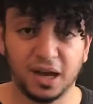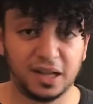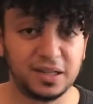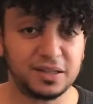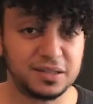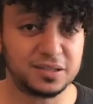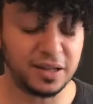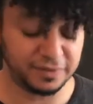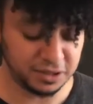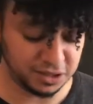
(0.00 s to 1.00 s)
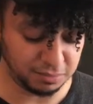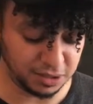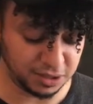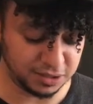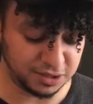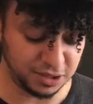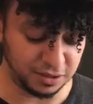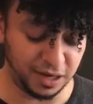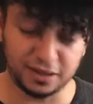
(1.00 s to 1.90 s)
I think that's definitely something to consider.